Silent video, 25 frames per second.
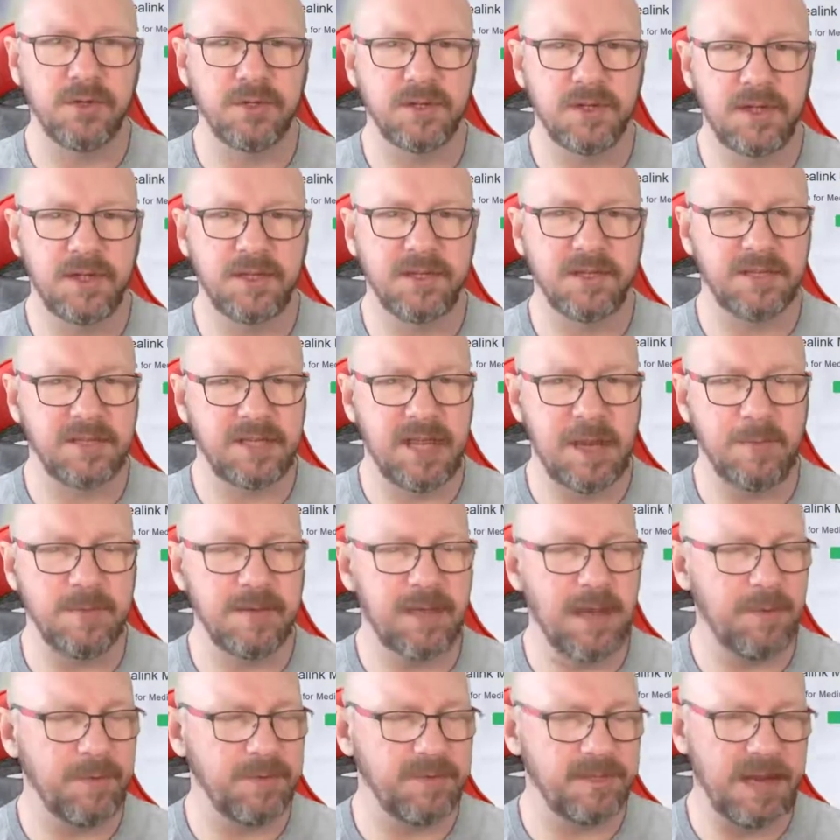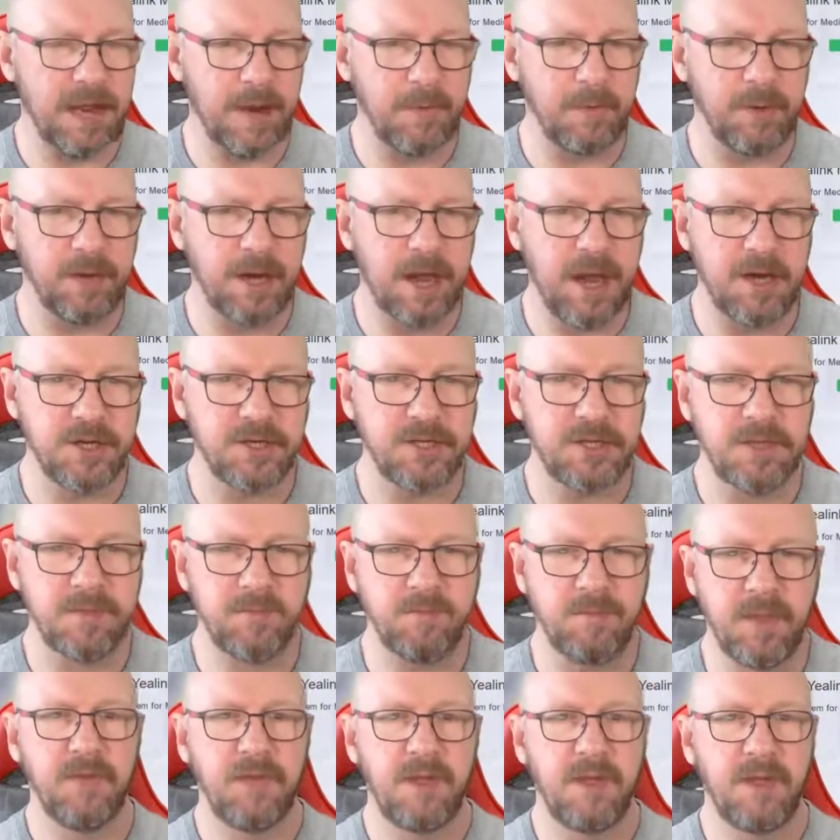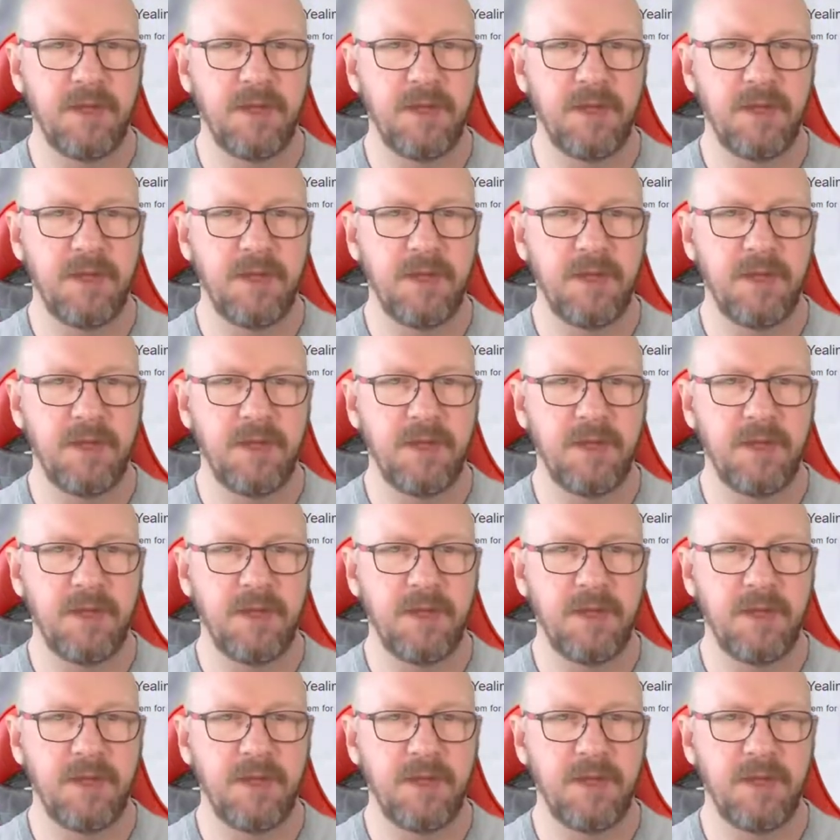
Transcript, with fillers: So that's the same name as the application.